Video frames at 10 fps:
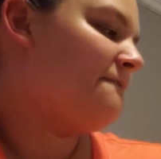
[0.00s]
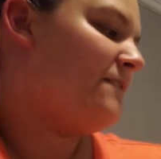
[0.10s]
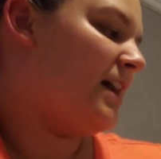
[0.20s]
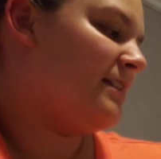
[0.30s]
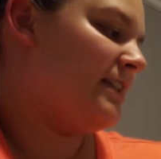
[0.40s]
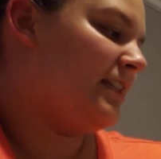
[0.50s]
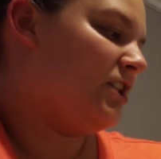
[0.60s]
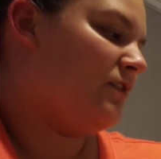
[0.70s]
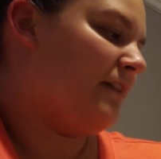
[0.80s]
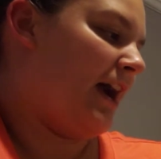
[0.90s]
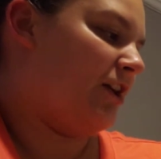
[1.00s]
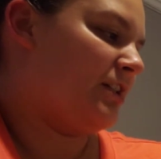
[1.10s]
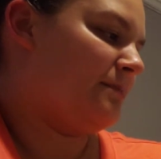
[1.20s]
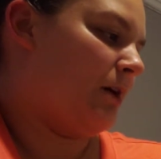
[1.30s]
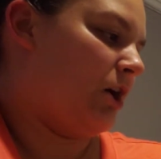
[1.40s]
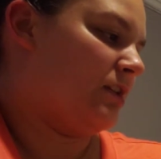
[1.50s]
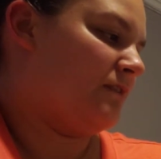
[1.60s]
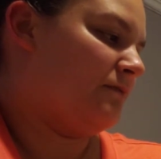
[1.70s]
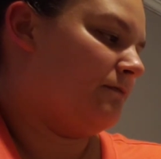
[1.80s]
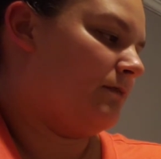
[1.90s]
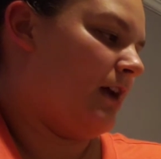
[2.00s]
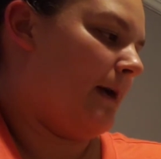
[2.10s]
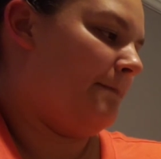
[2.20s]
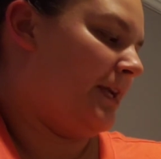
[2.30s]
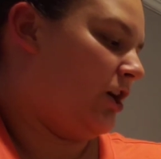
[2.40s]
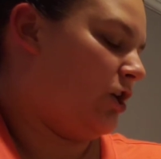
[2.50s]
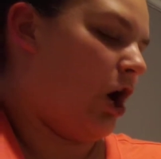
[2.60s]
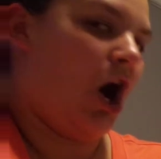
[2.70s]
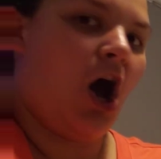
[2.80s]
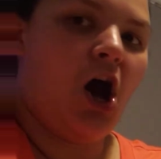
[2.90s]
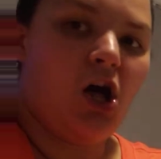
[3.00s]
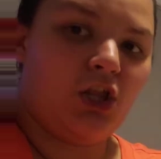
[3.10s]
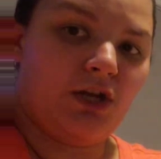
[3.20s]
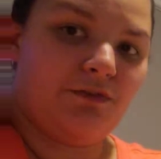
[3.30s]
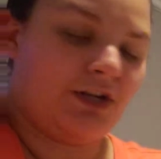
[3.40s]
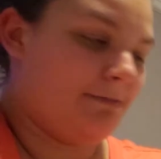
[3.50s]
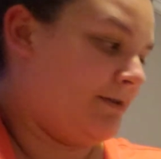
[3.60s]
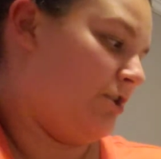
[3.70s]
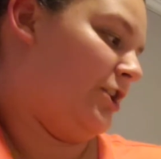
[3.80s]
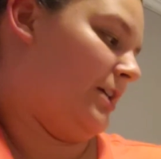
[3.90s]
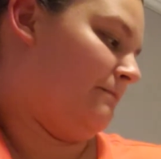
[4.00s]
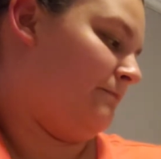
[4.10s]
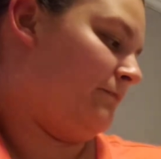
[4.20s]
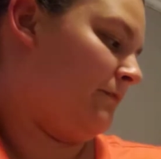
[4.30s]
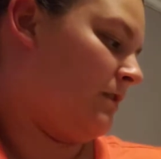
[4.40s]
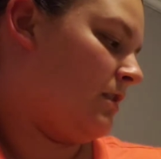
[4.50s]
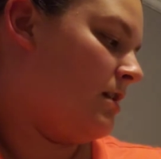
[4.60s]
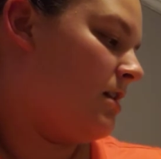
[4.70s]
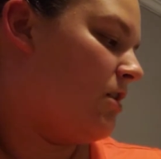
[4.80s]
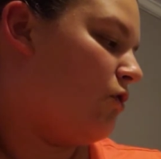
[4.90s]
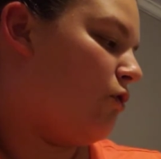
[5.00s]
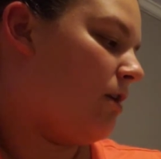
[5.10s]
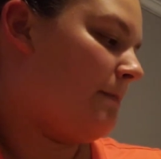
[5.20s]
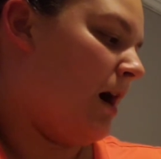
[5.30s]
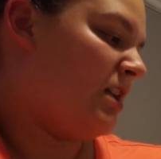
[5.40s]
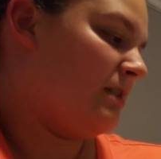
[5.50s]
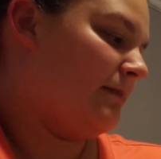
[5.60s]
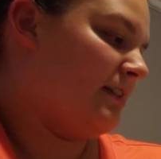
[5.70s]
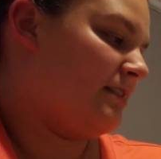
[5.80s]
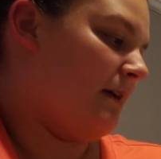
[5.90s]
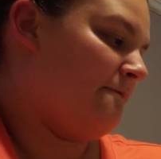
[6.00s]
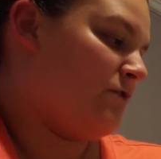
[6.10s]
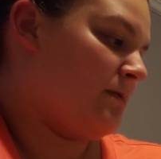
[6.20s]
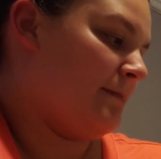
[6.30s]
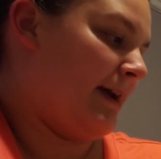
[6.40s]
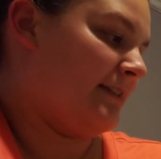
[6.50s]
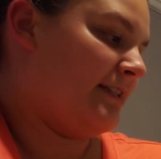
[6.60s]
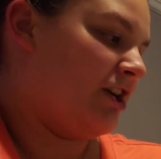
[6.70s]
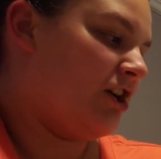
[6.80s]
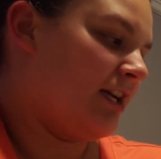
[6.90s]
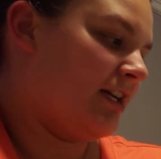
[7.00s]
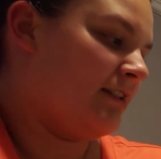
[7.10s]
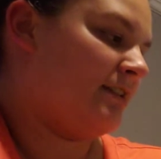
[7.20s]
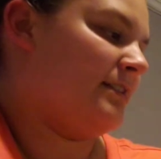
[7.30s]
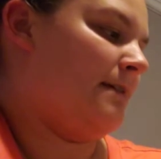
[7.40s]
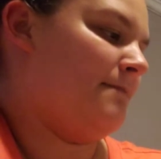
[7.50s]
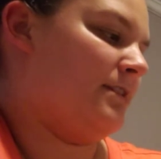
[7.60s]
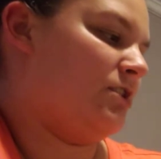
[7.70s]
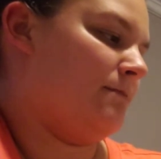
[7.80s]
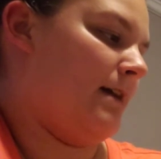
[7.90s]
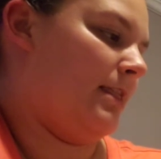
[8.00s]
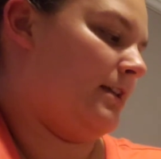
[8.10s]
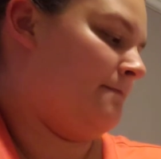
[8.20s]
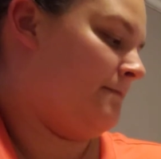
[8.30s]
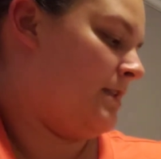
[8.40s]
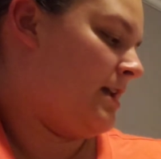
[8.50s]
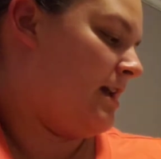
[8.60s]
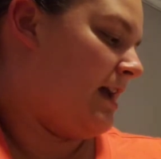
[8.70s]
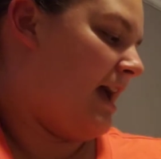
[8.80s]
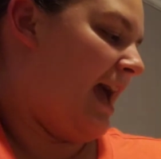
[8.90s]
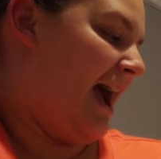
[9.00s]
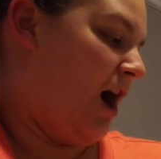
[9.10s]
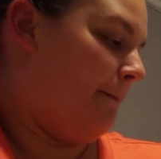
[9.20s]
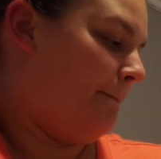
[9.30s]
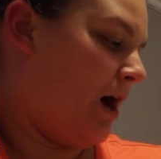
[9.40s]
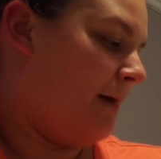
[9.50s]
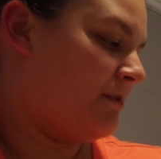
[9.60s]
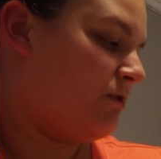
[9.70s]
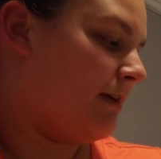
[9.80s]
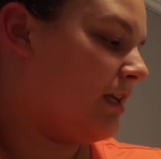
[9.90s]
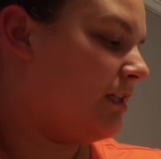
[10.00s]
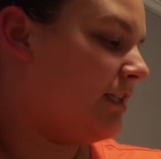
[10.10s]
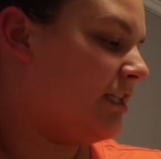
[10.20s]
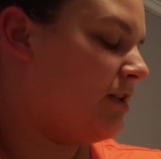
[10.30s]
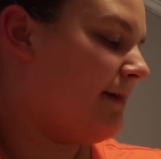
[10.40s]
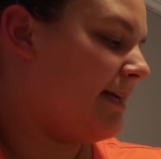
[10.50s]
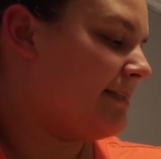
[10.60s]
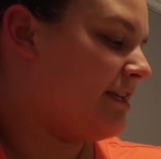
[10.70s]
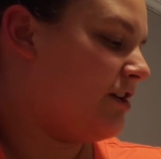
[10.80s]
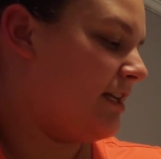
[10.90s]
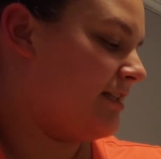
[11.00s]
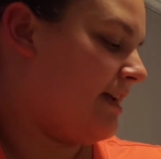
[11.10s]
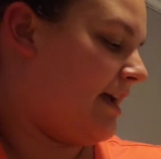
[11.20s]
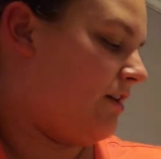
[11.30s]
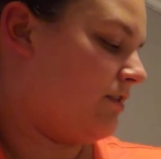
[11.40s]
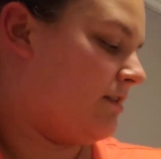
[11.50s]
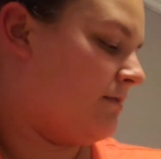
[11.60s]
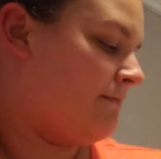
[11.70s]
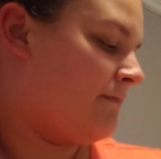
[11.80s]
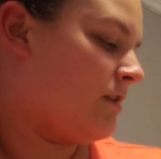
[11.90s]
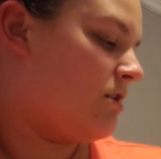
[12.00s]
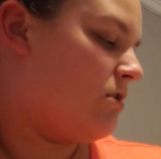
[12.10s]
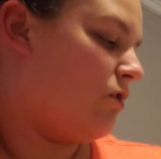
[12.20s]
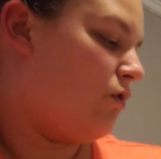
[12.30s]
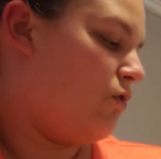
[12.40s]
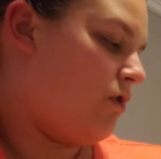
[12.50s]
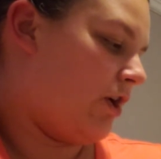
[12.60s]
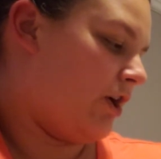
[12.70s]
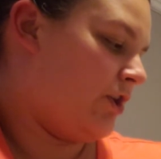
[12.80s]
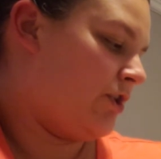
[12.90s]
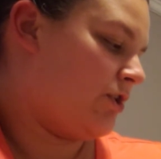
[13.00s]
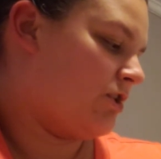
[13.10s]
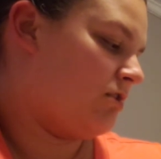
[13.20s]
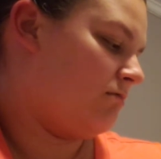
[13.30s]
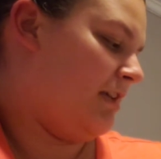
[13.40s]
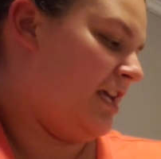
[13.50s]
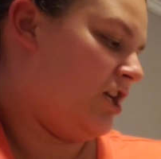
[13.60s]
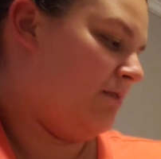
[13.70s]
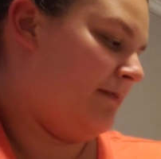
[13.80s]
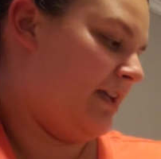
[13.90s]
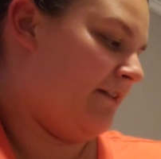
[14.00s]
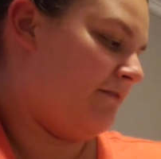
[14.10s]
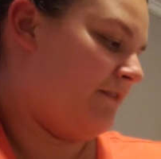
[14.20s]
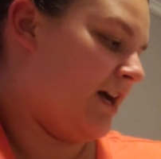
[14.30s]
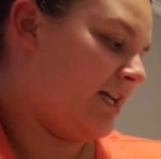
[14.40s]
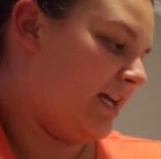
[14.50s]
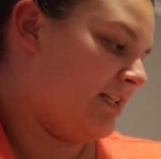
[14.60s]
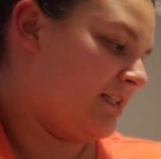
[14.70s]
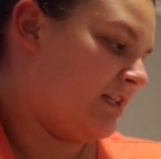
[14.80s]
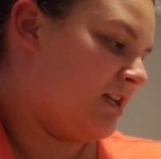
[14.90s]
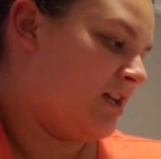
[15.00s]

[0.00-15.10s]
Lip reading: fuzzy little virus balls appeared all over Camellia. Or possibly some form of bacteria, said Mr. Mellon. Out popped squiggly little bacteria tails. Or it could be a fungus,